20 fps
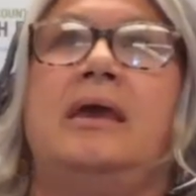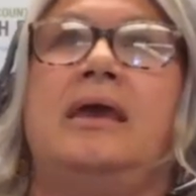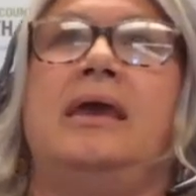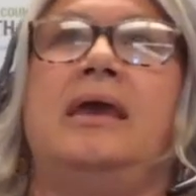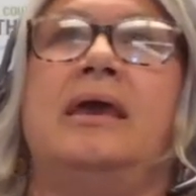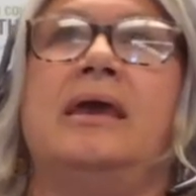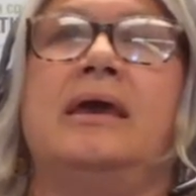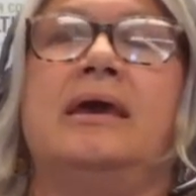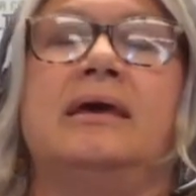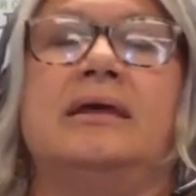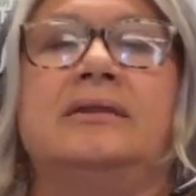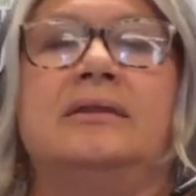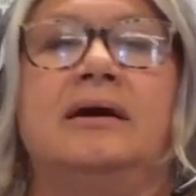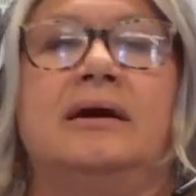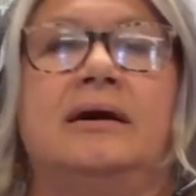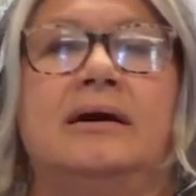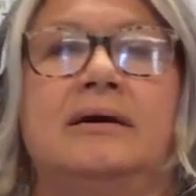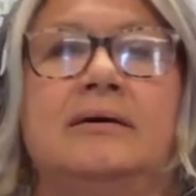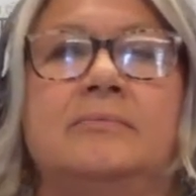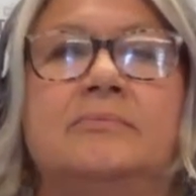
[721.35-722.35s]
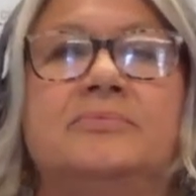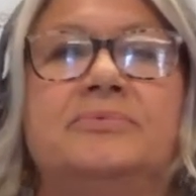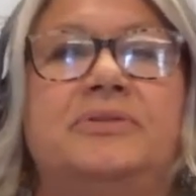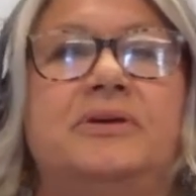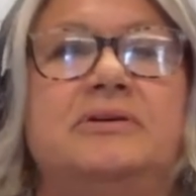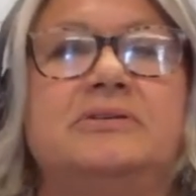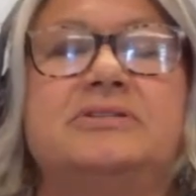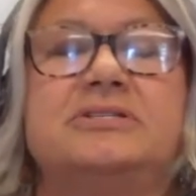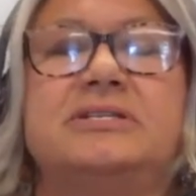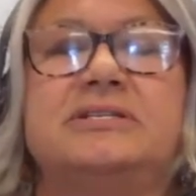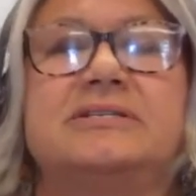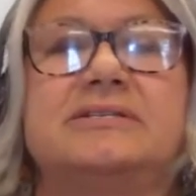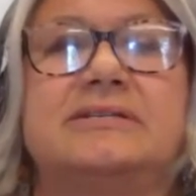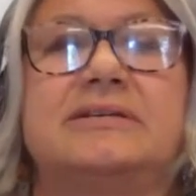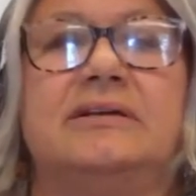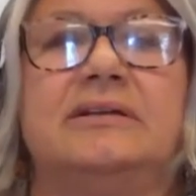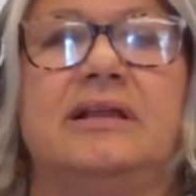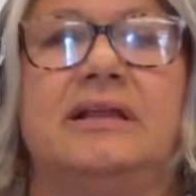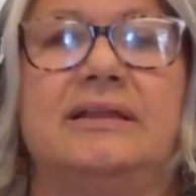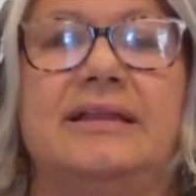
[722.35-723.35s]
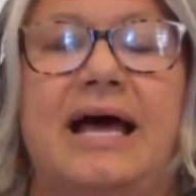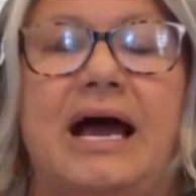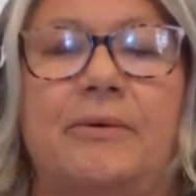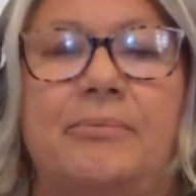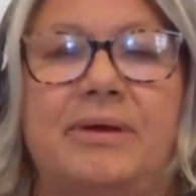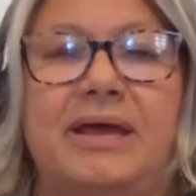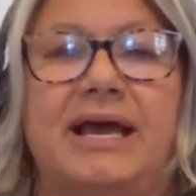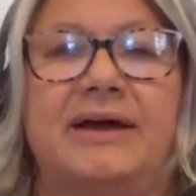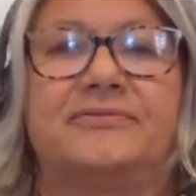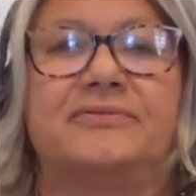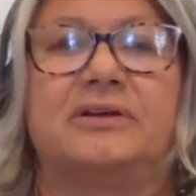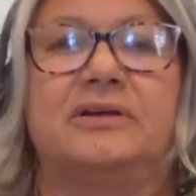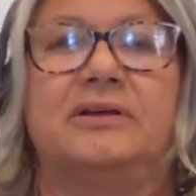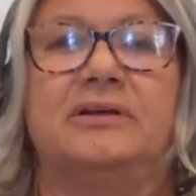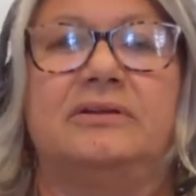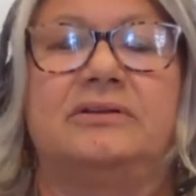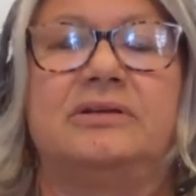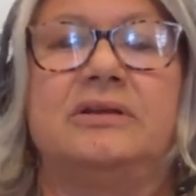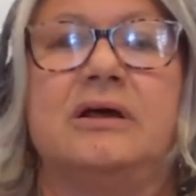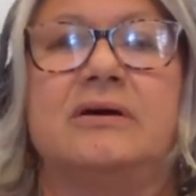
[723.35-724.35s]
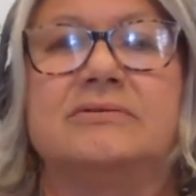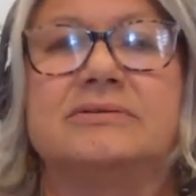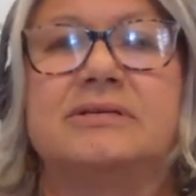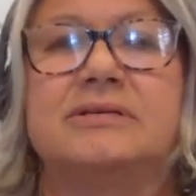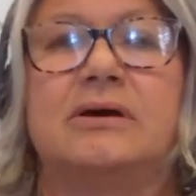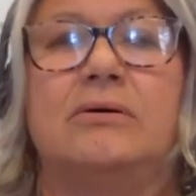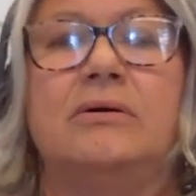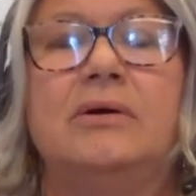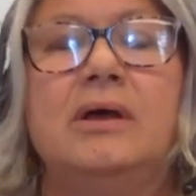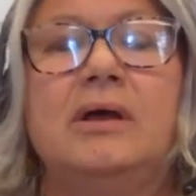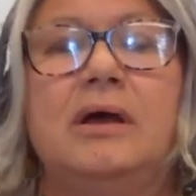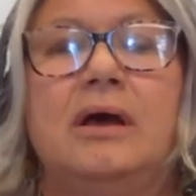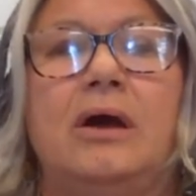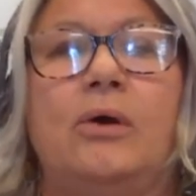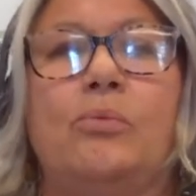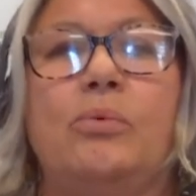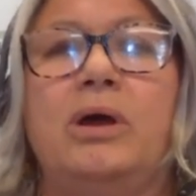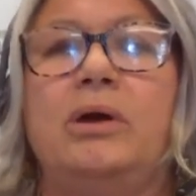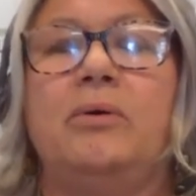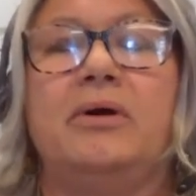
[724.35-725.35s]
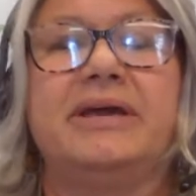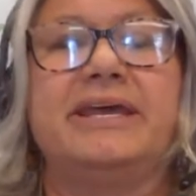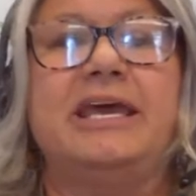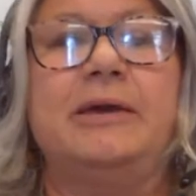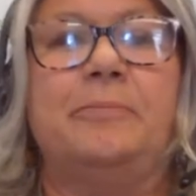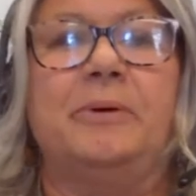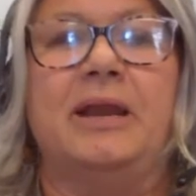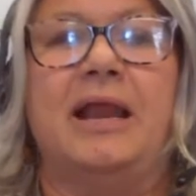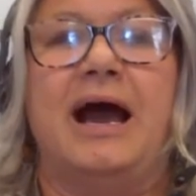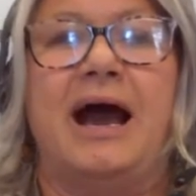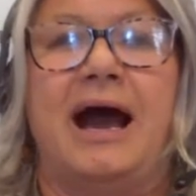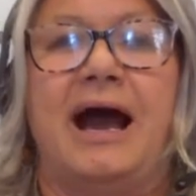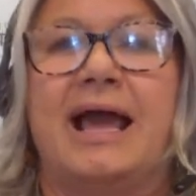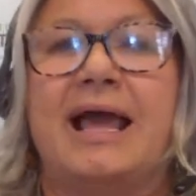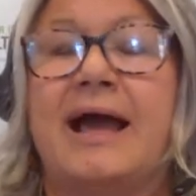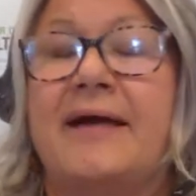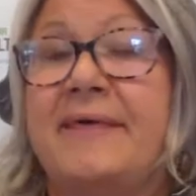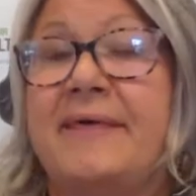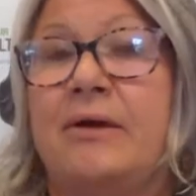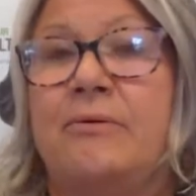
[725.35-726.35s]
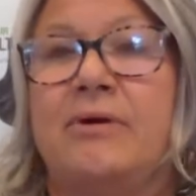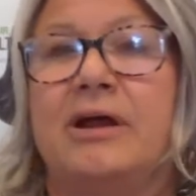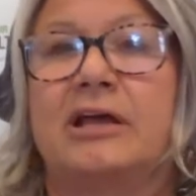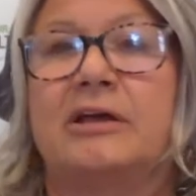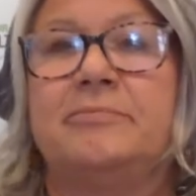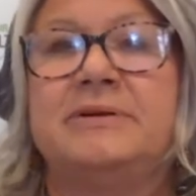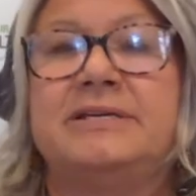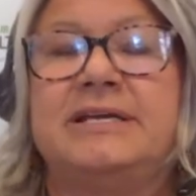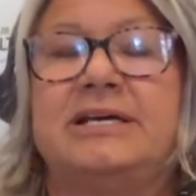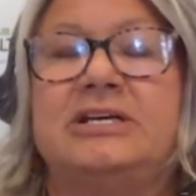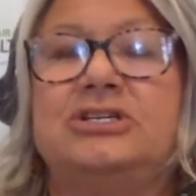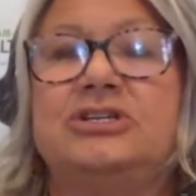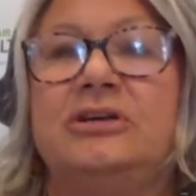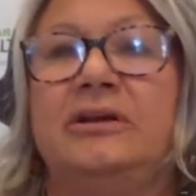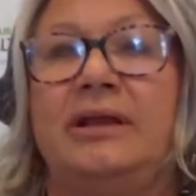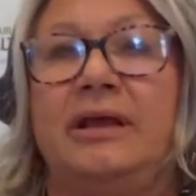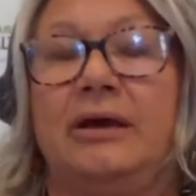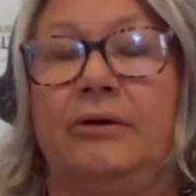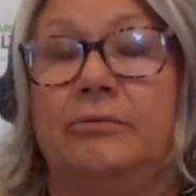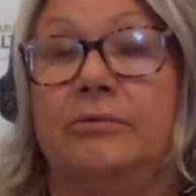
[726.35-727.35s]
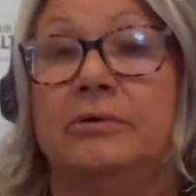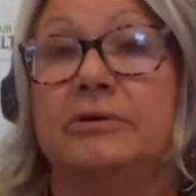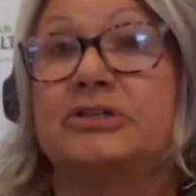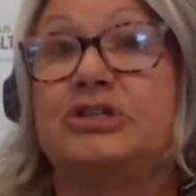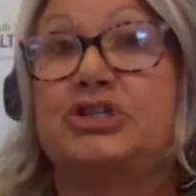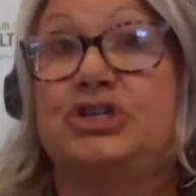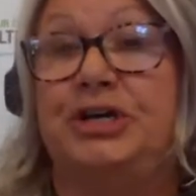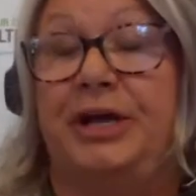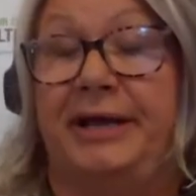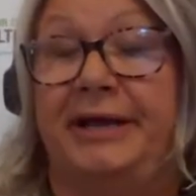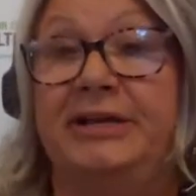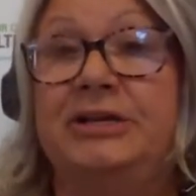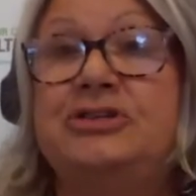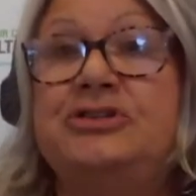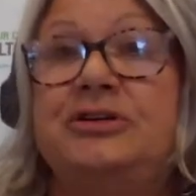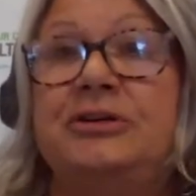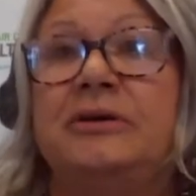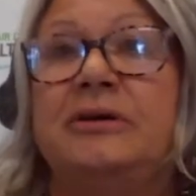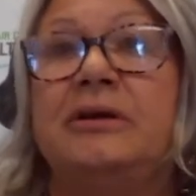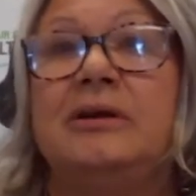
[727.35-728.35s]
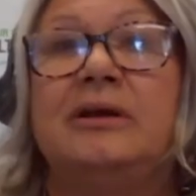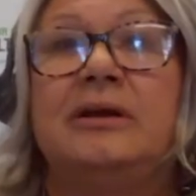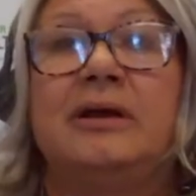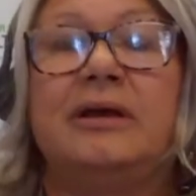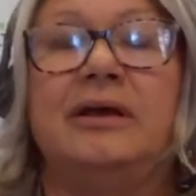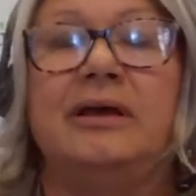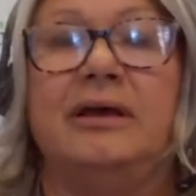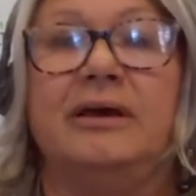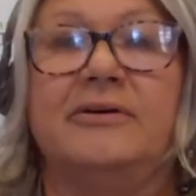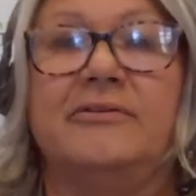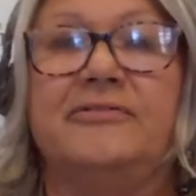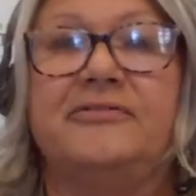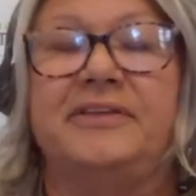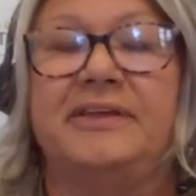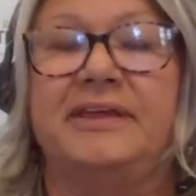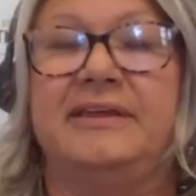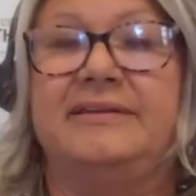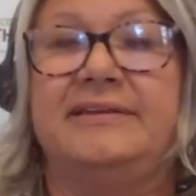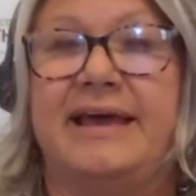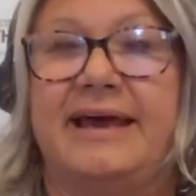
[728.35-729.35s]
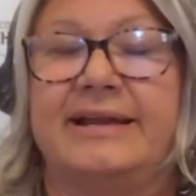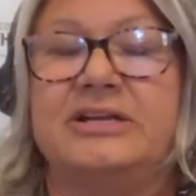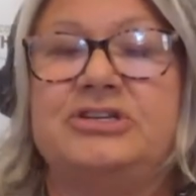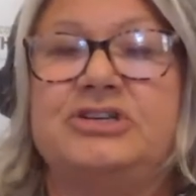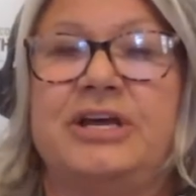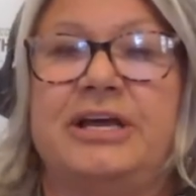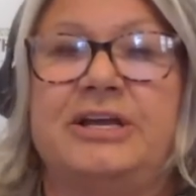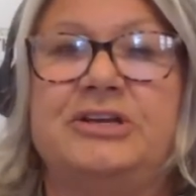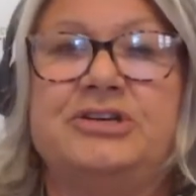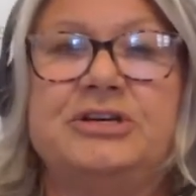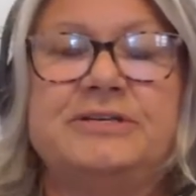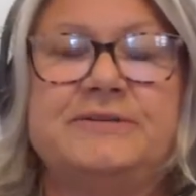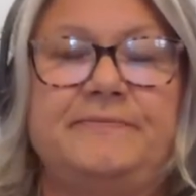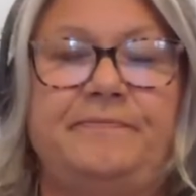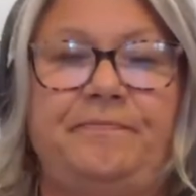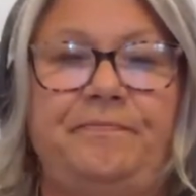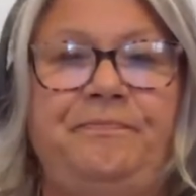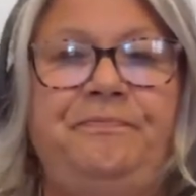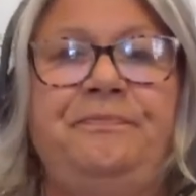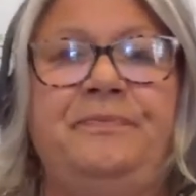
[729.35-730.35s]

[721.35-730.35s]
And there's just still a lot we have to know. So we will keep an eye on that recommendation. It will change if the data changes.